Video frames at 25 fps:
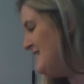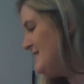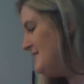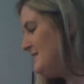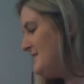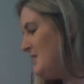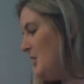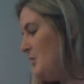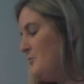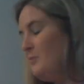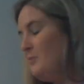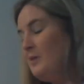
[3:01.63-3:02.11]

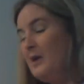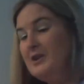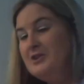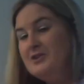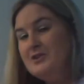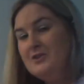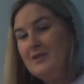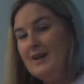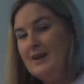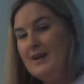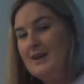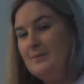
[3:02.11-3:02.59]
So
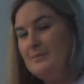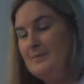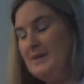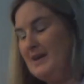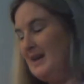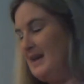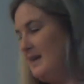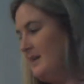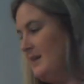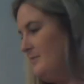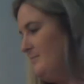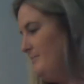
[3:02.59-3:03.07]
once you get them
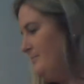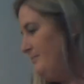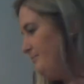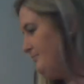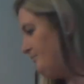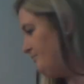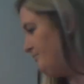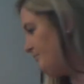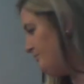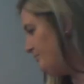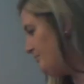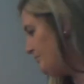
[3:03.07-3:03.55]
in
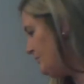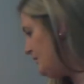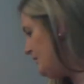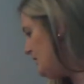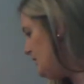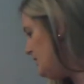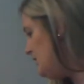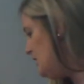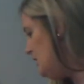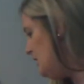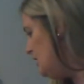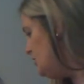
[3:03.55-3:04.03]

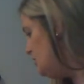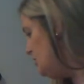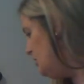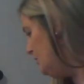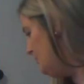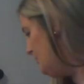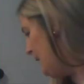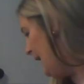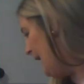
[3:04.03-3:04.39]
your